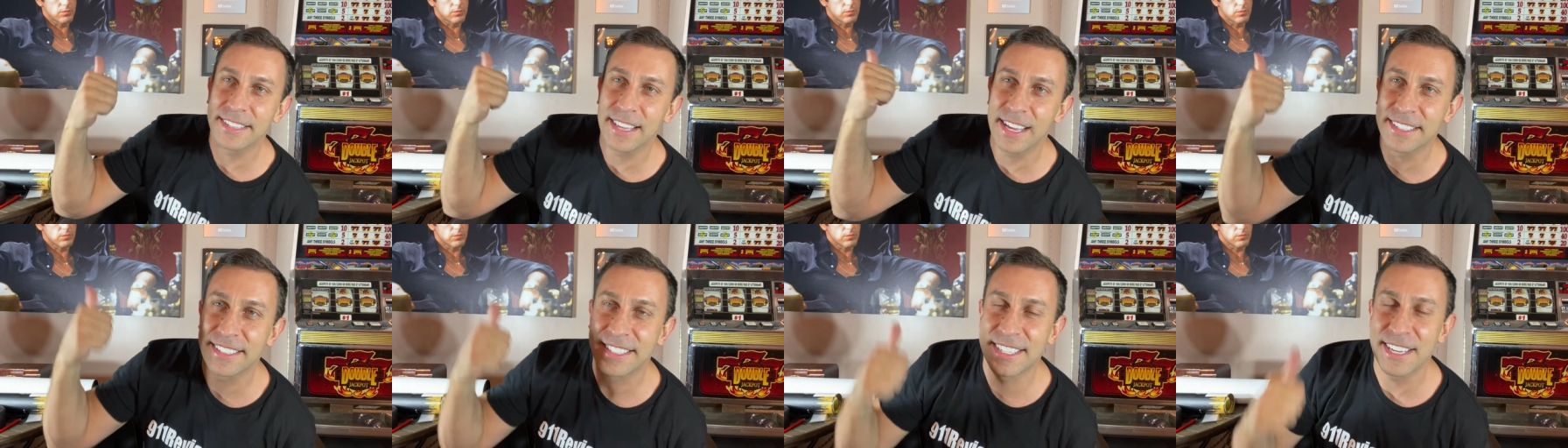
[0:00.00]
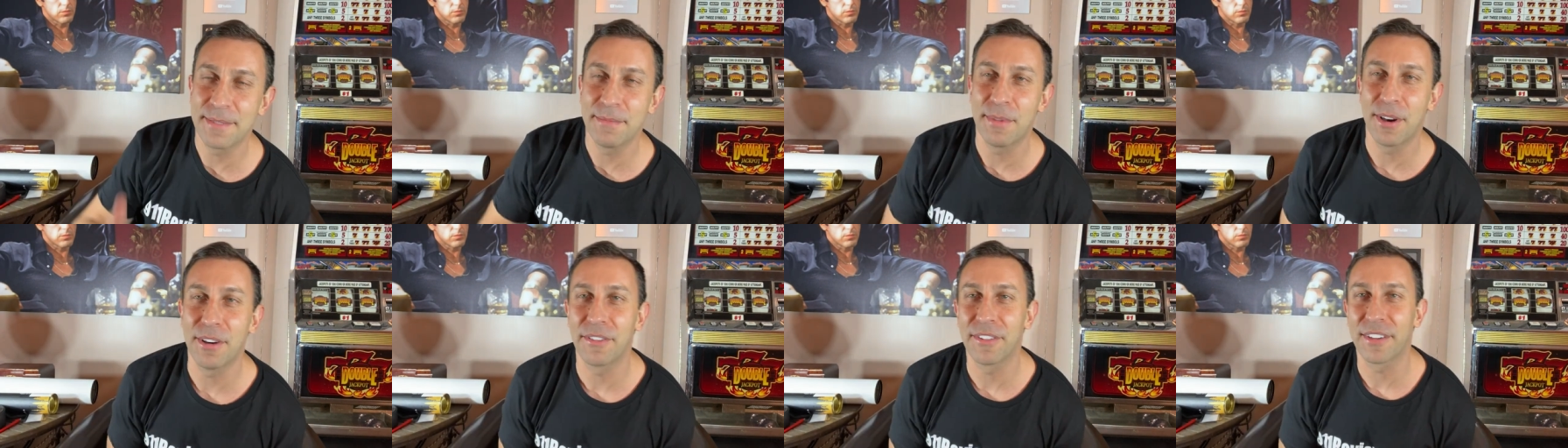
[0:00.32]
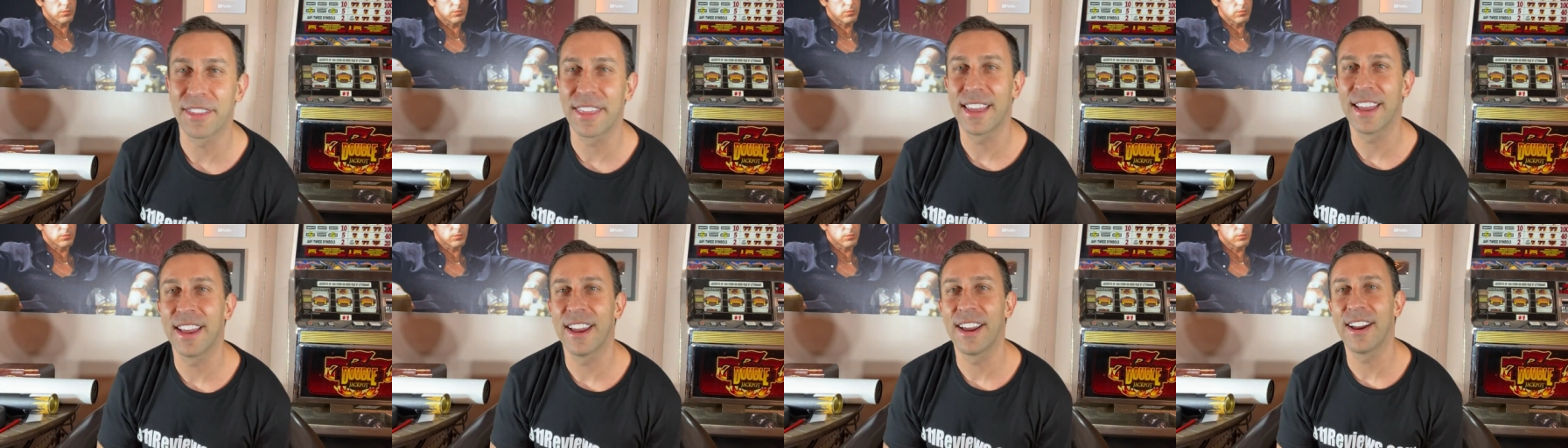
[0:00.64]
that's him
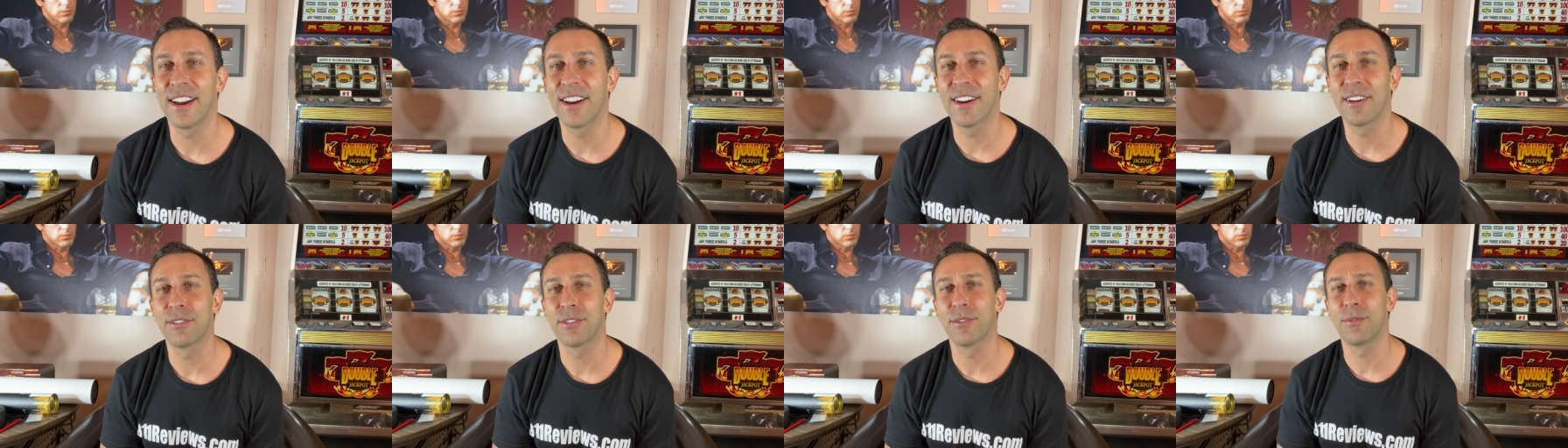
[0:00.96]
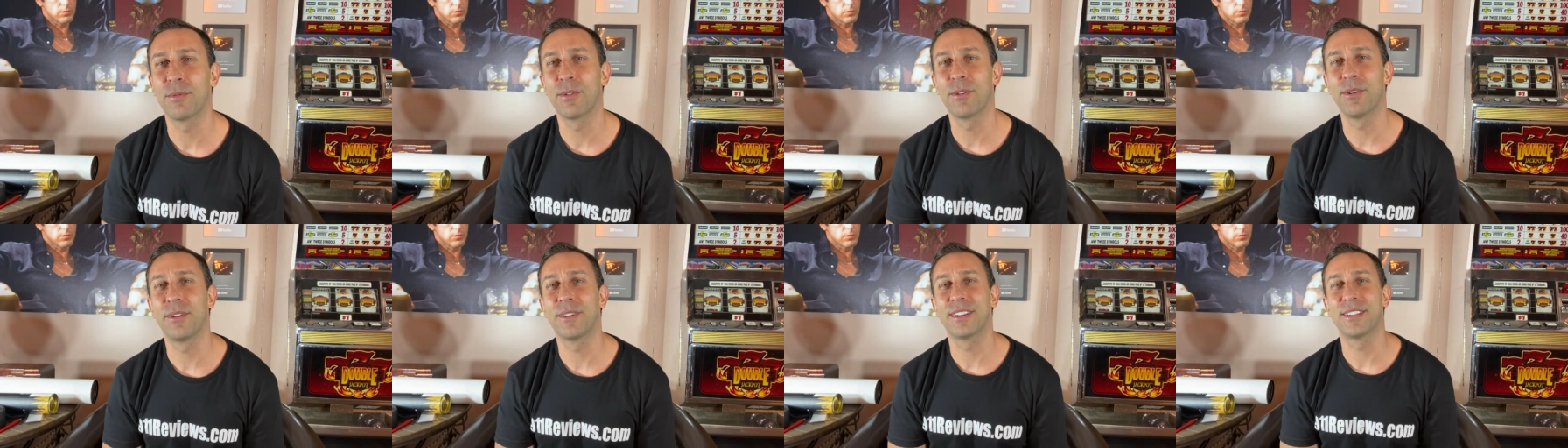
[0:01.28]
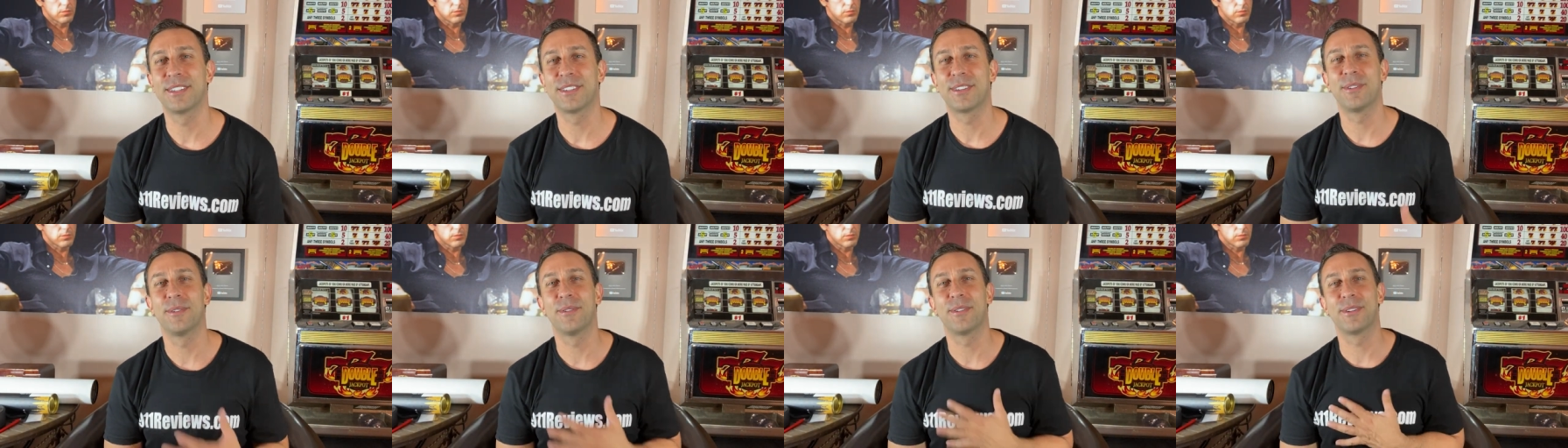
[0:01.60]
over there, the world
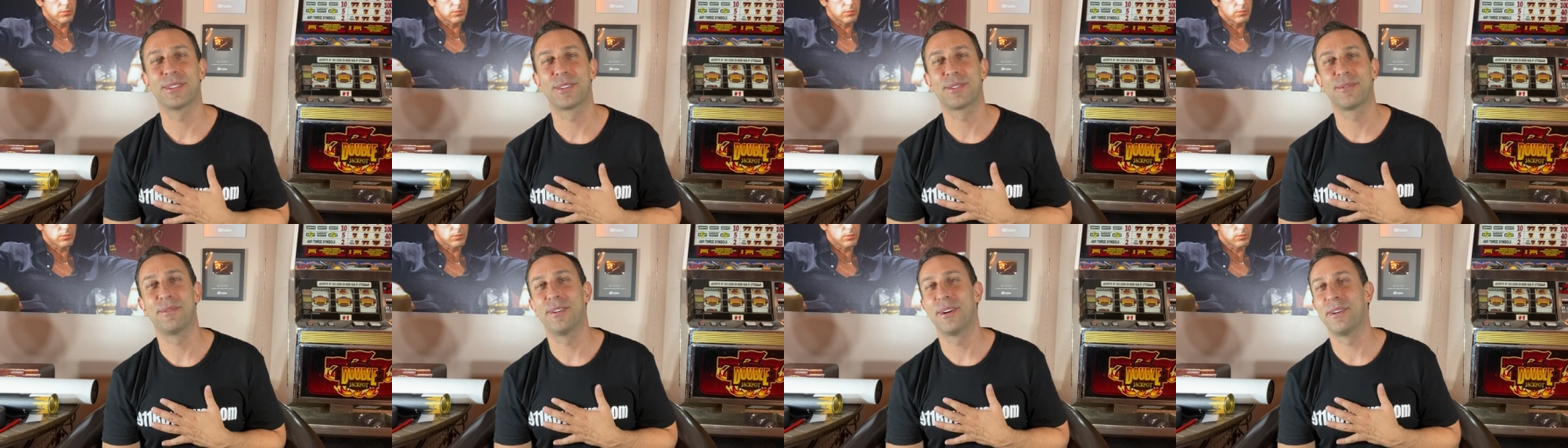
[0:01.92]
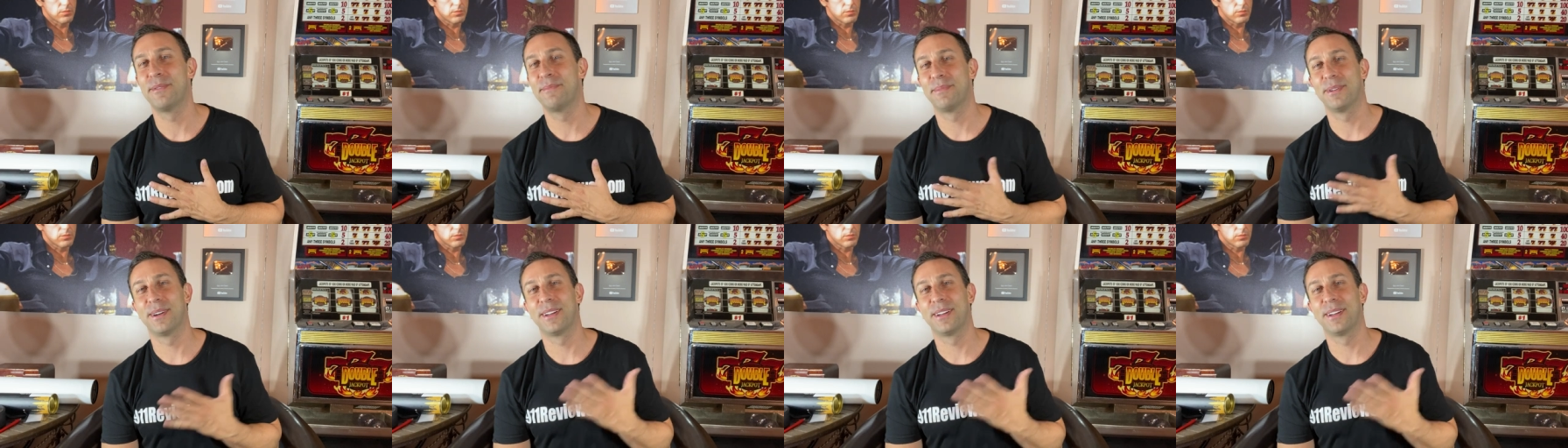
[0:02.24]
is yours quote,